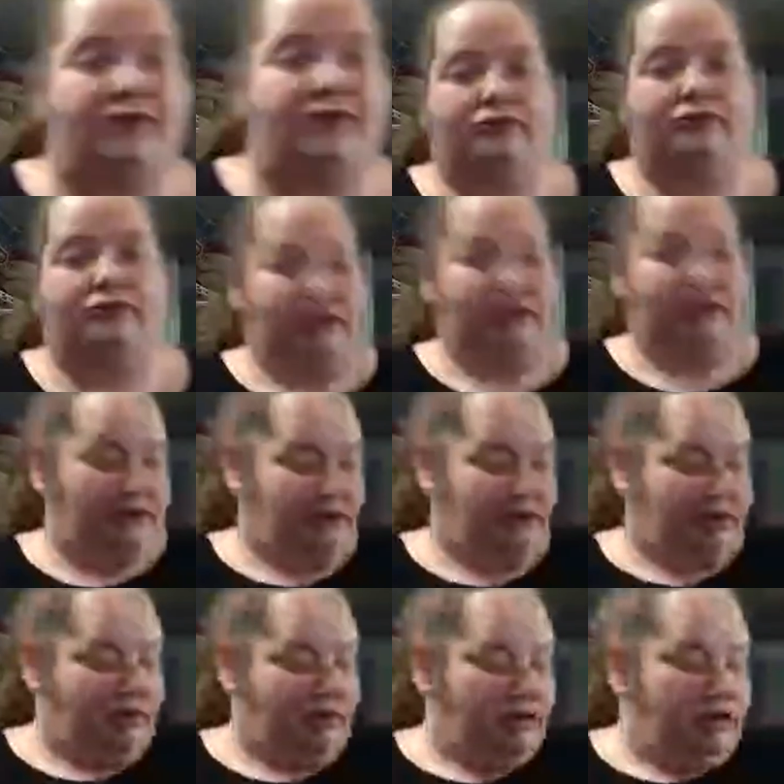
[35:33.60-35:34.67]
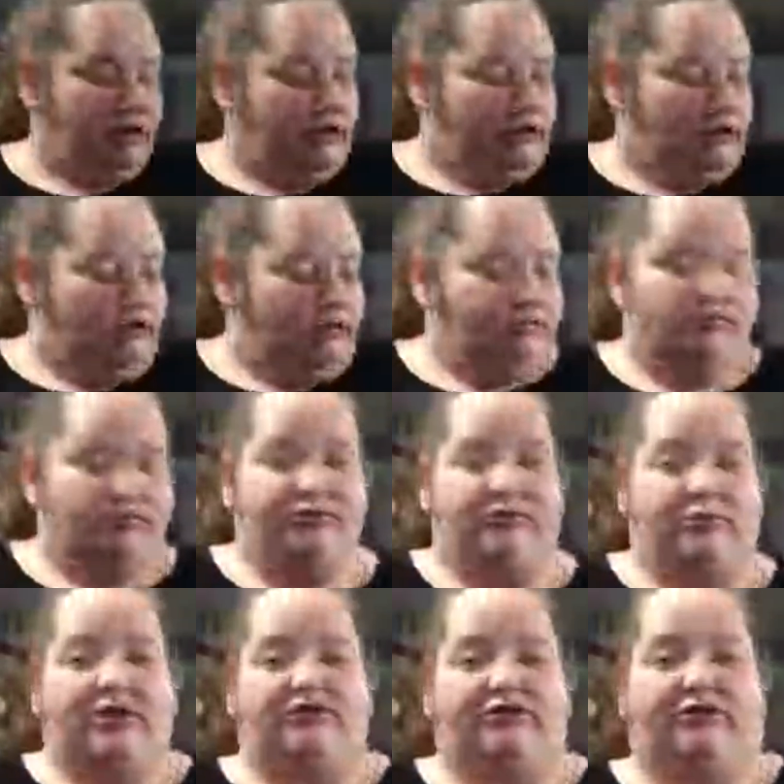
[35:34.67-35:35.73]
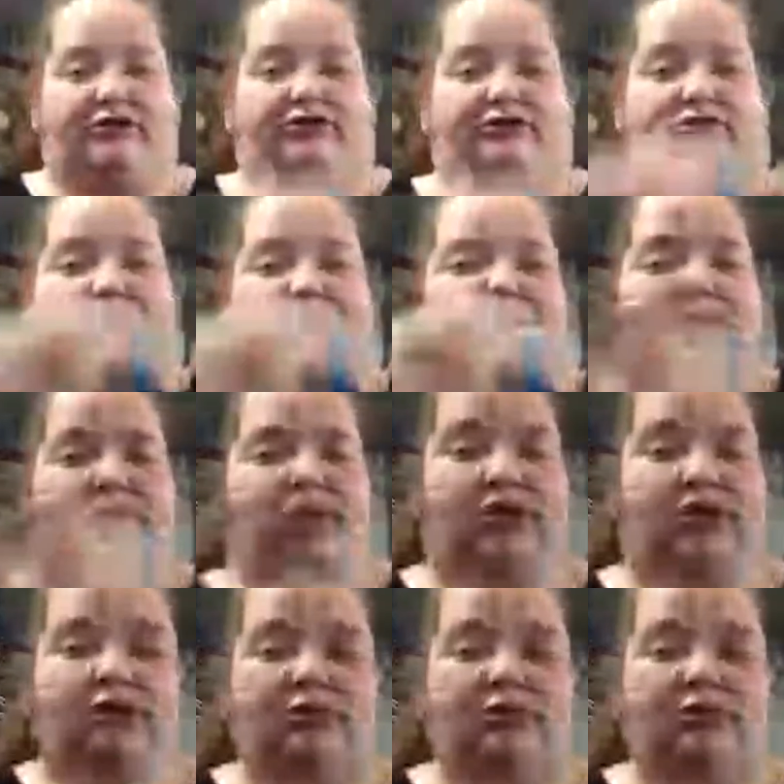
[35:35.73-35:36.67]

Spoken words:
Like, you spend your own money to make things to